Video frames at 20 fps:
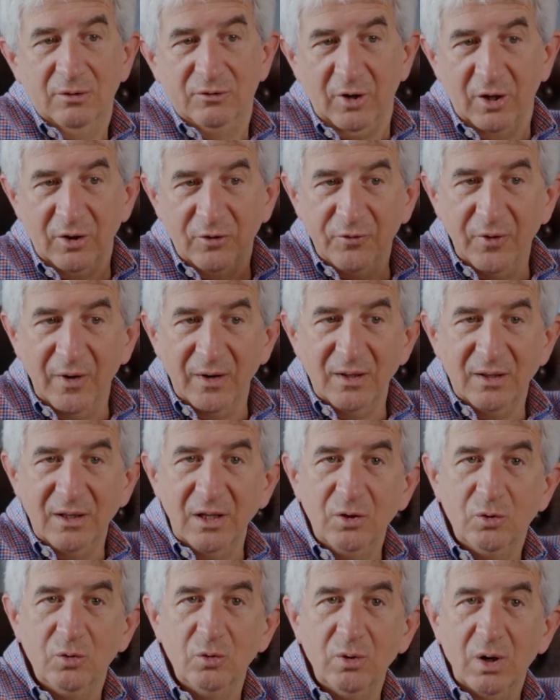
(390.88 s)
transfer it
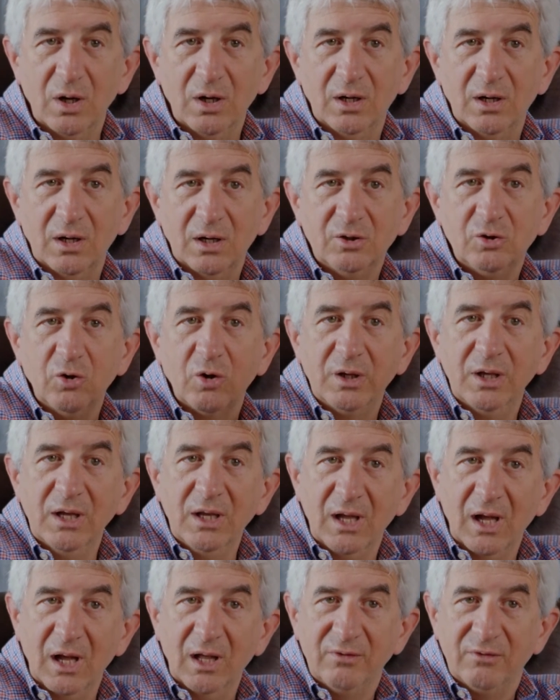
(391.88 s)
into a
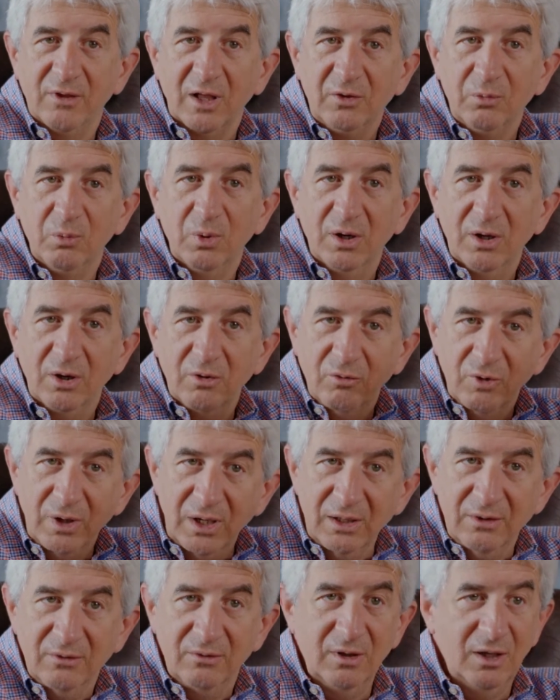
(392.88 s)
talking head that will
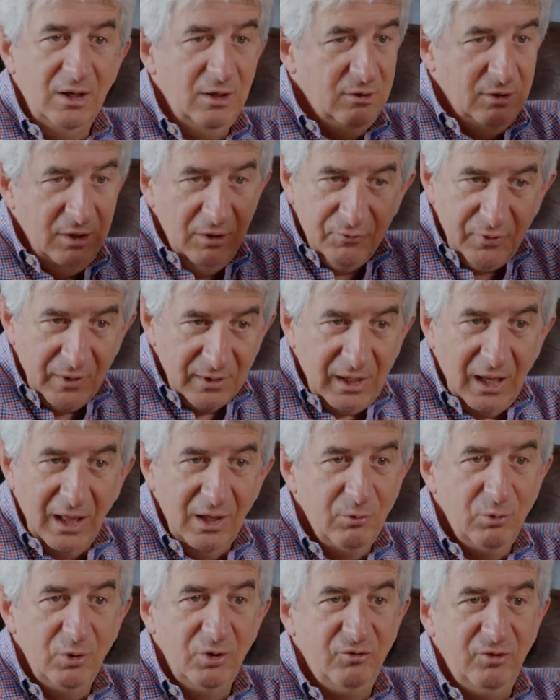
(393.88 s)
read in different
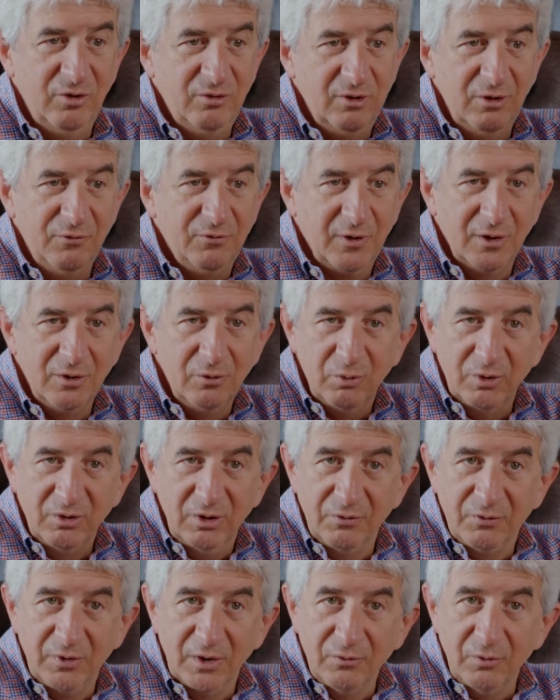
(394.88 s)
language, with
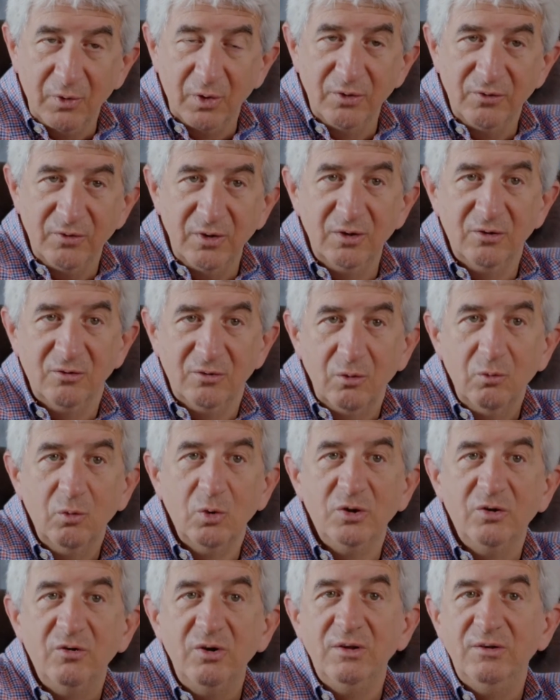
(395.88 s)
different voices,
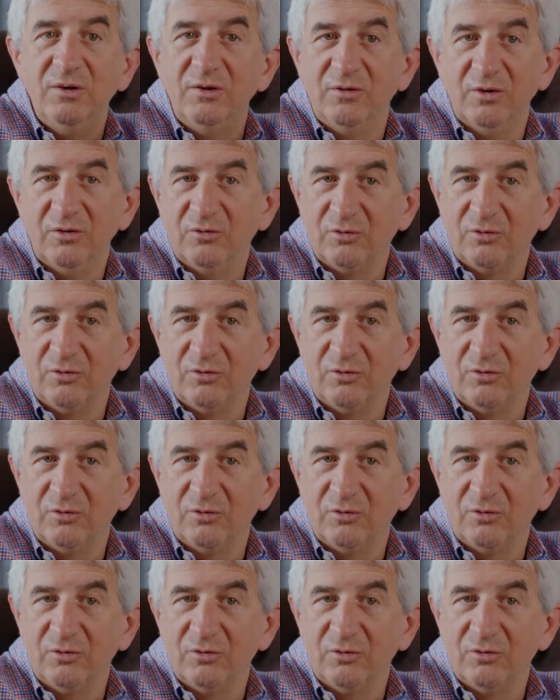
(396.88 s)
would read these